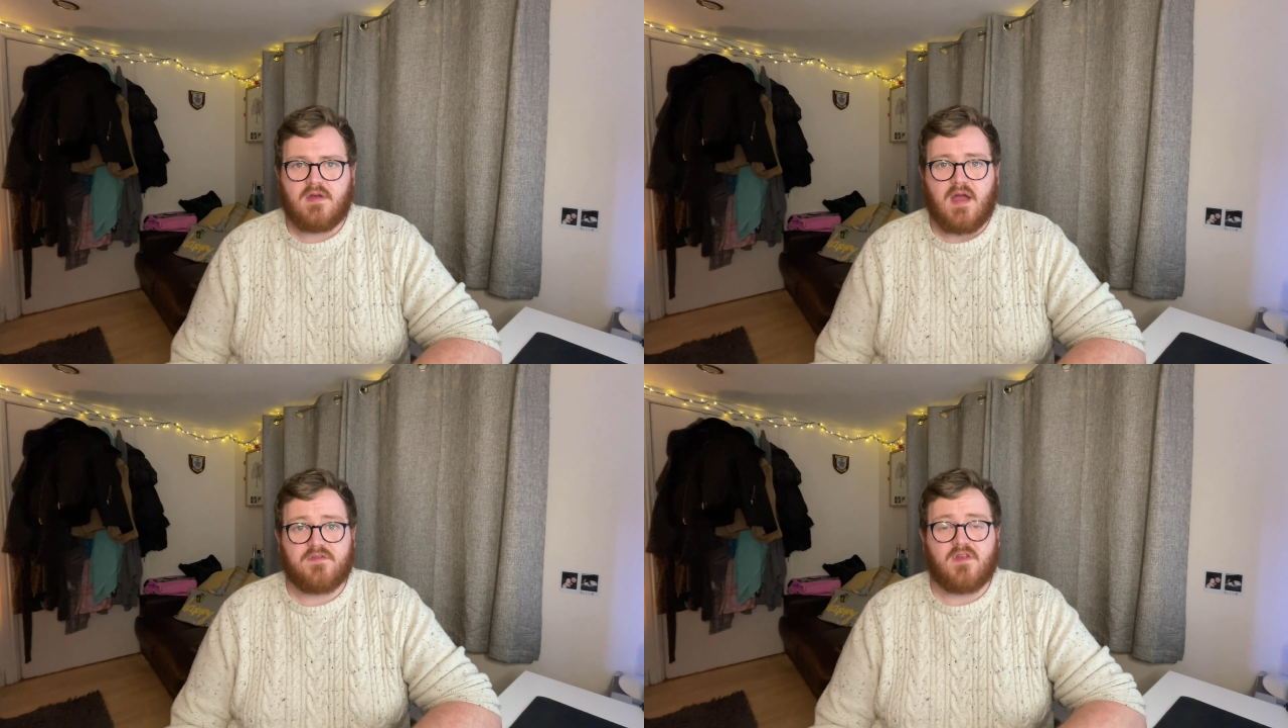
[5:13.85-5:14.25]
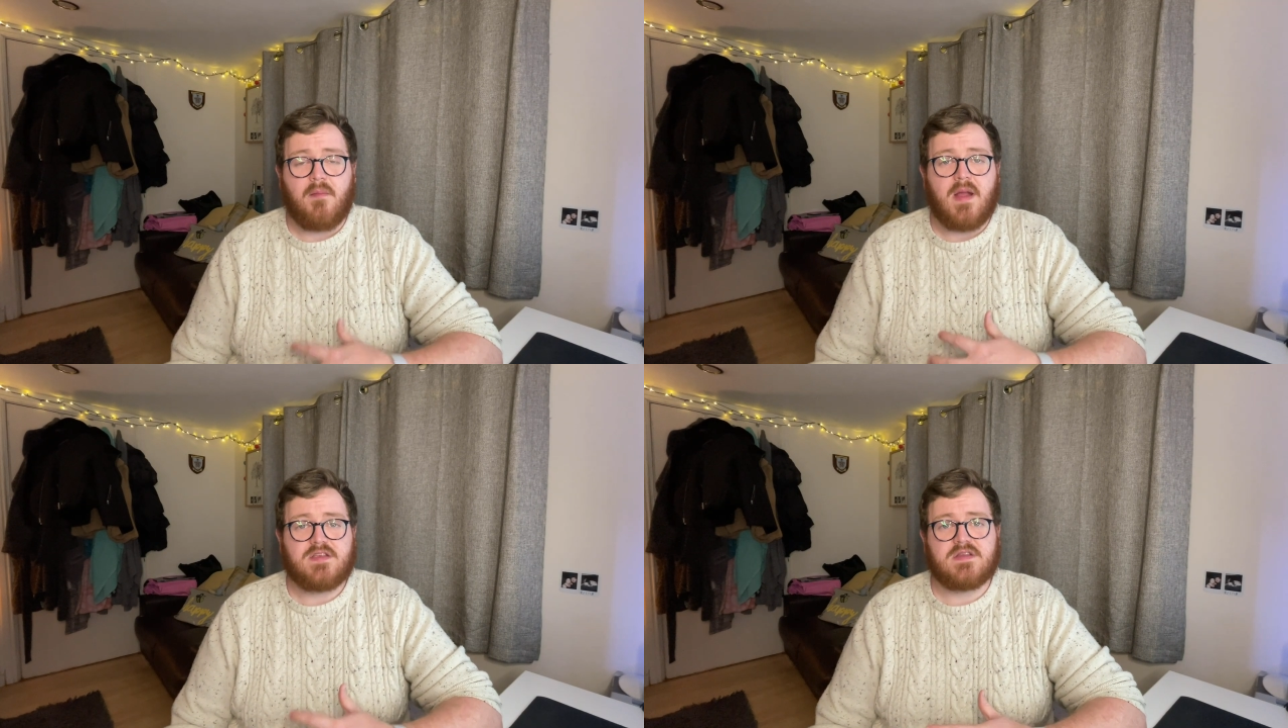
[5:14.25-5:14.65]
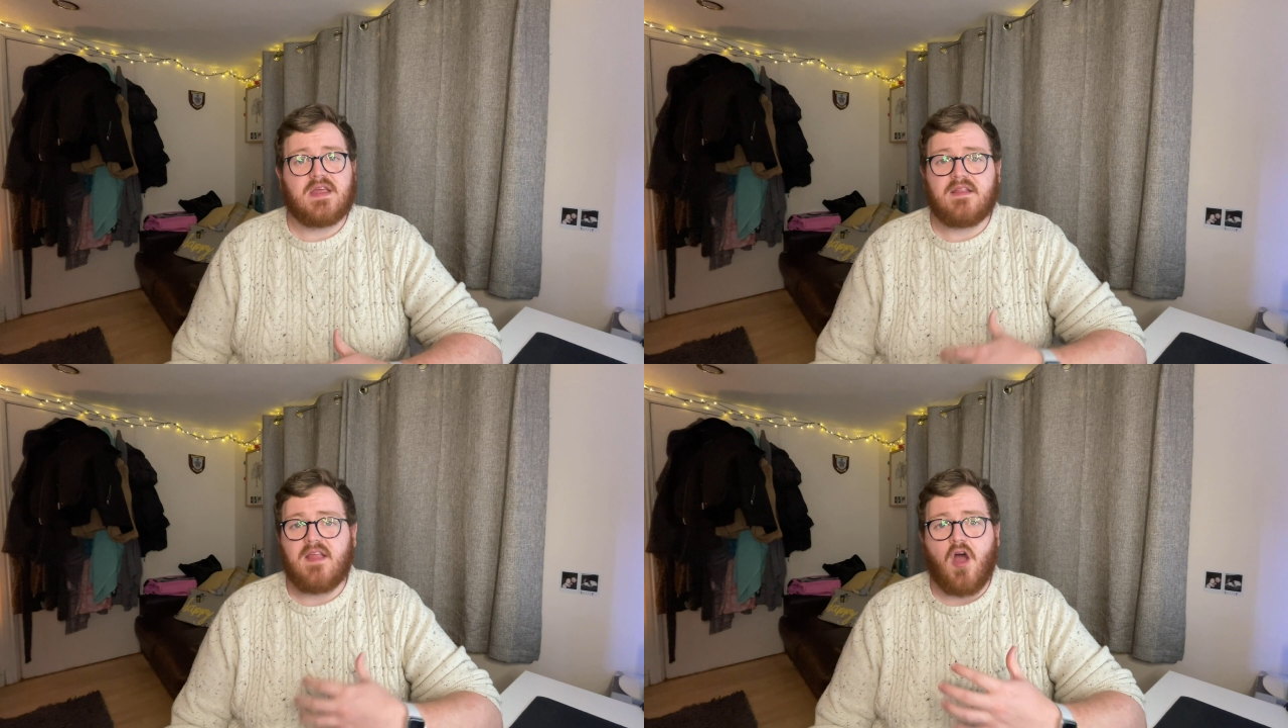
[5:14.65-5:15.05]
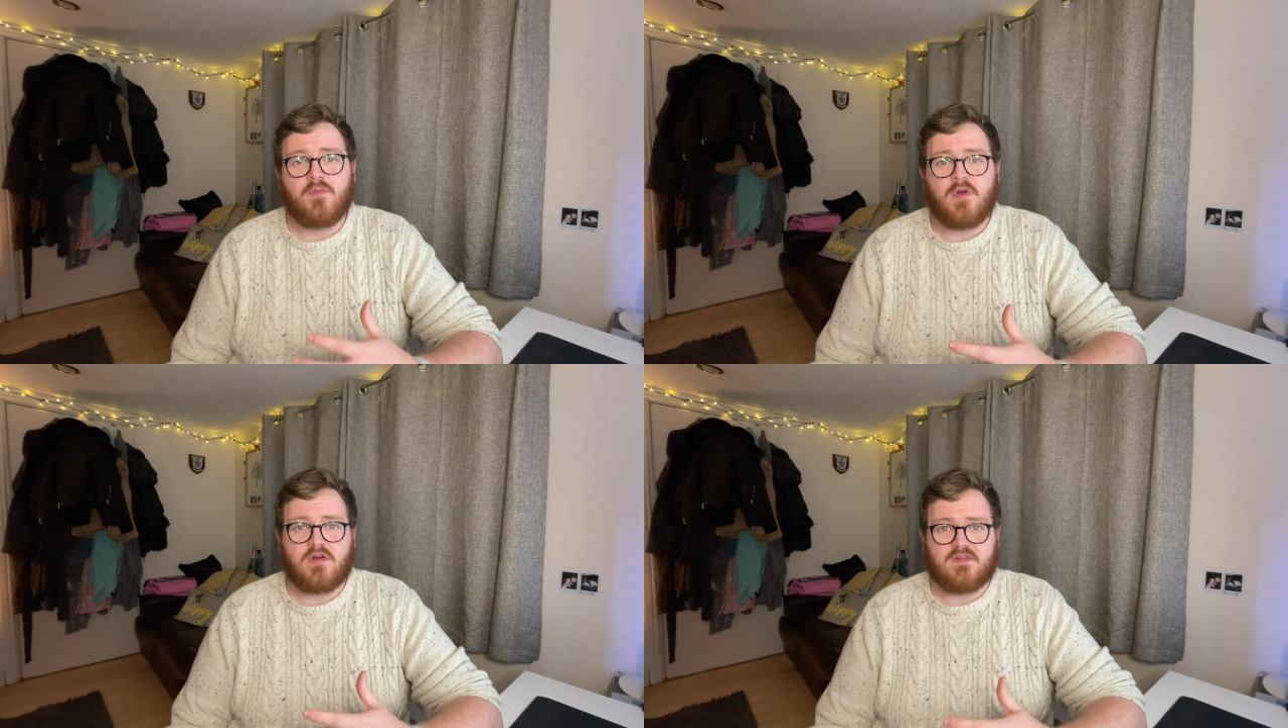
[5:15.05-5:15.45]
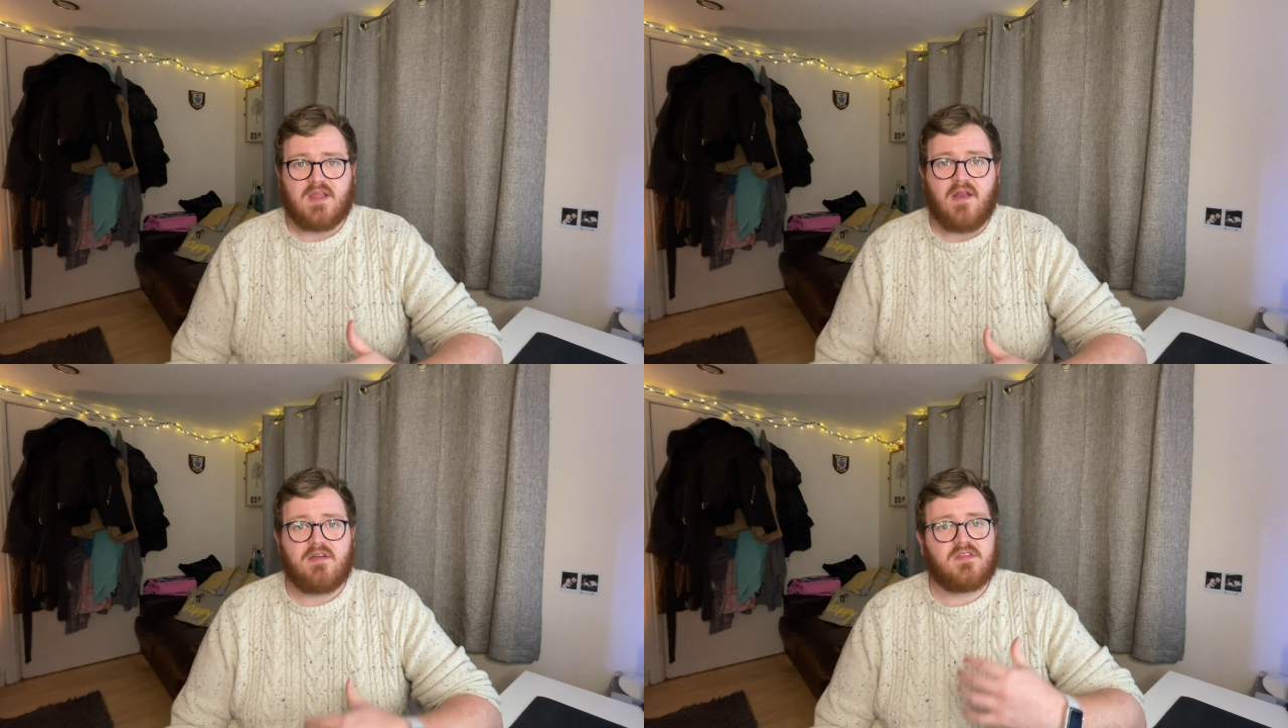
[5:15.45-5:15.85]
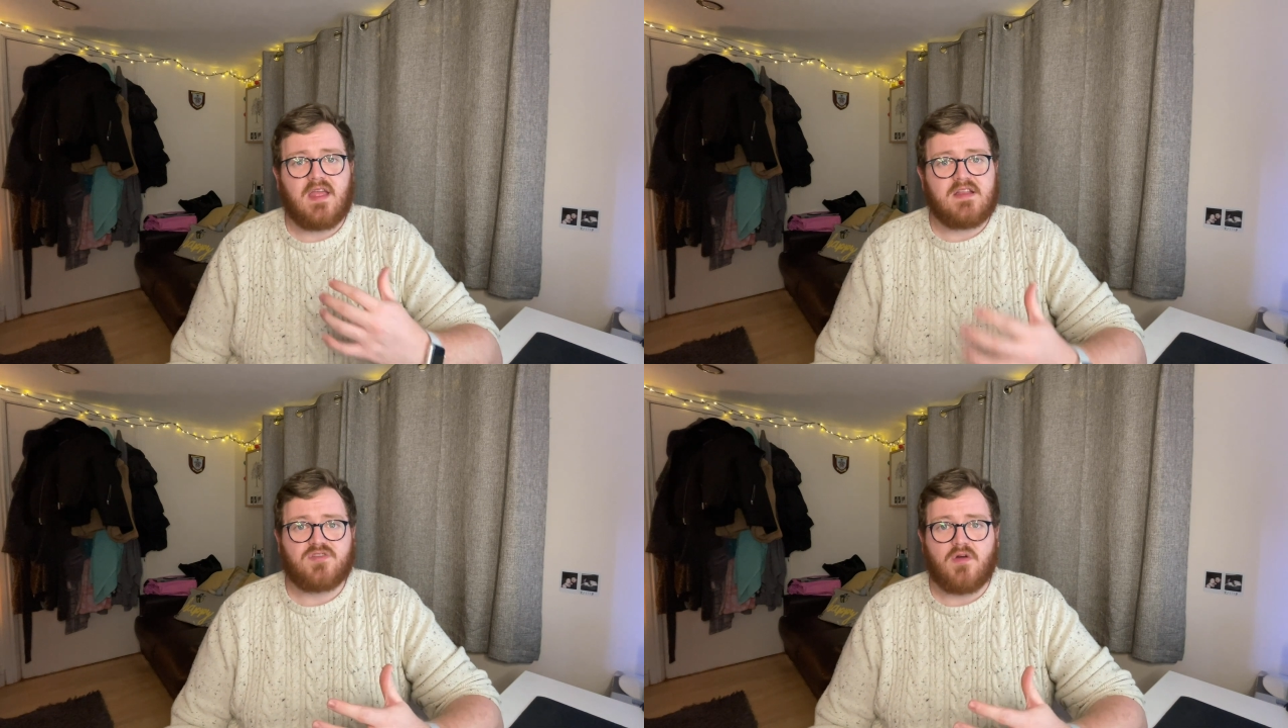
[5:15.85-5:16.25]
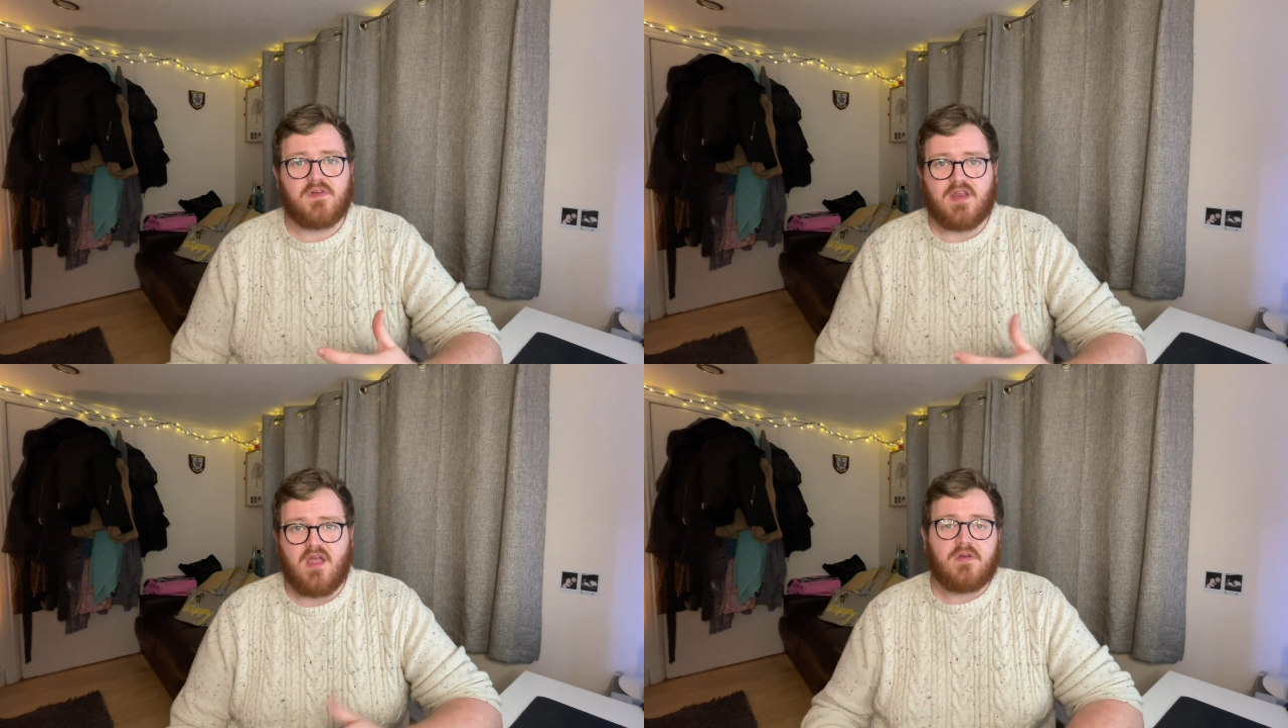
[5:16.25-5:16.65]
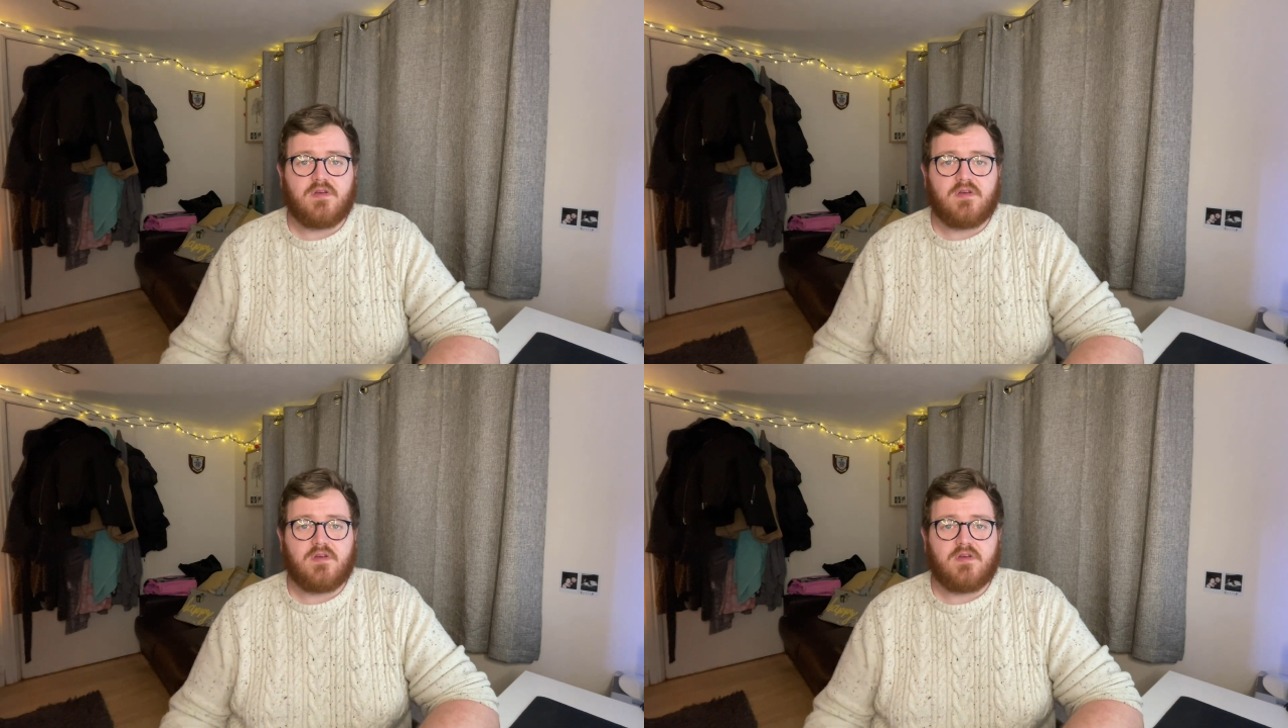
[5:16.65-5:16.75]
after I mentioned it in the Home Course Diaries intro video.